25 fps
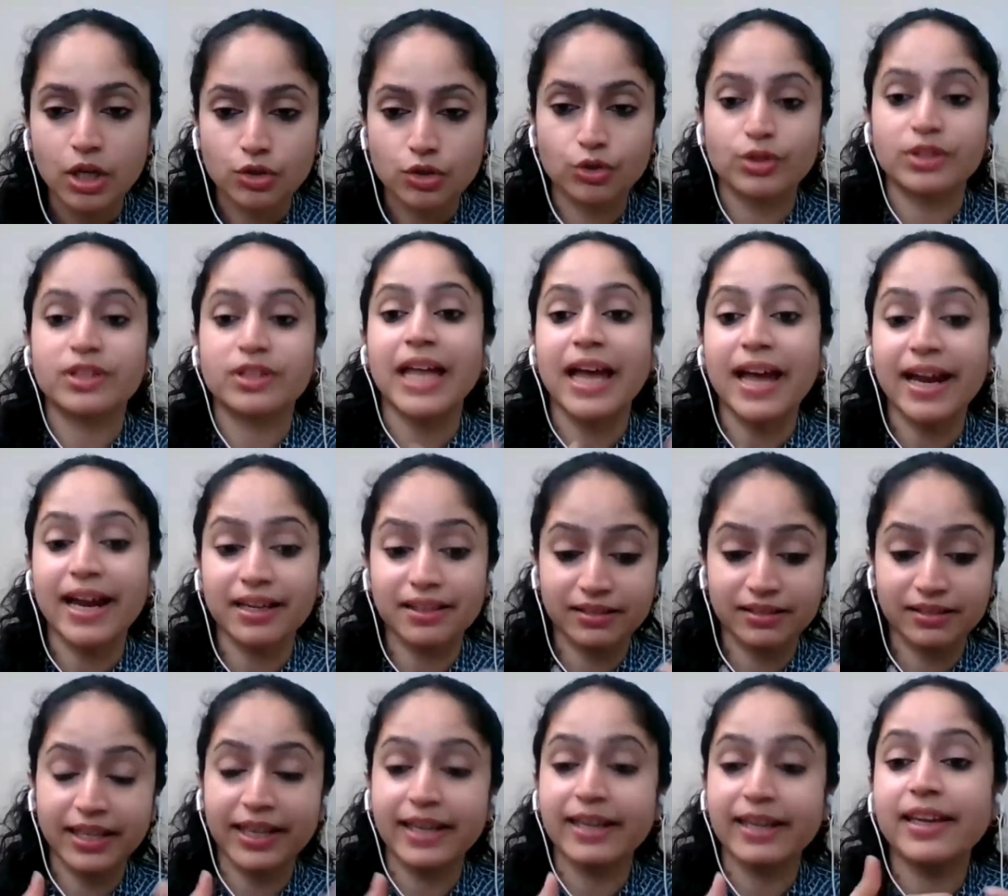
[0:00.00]
so
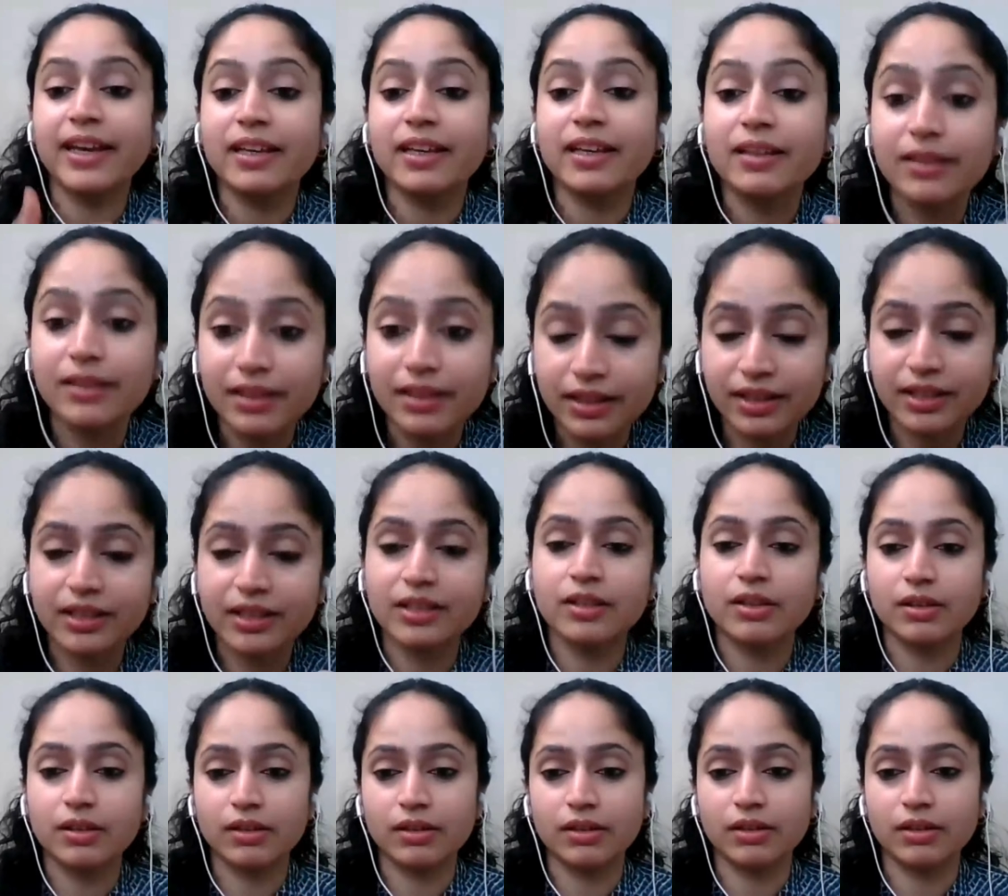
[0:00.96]
that they can
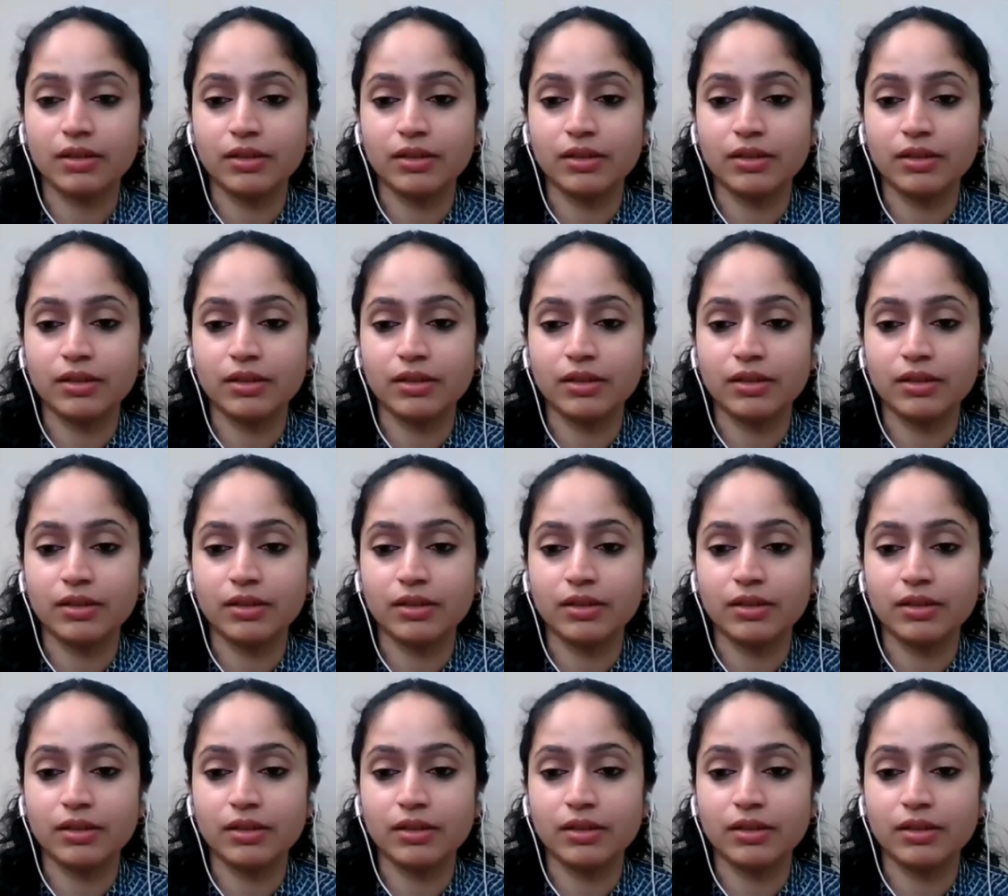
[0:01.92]
lead,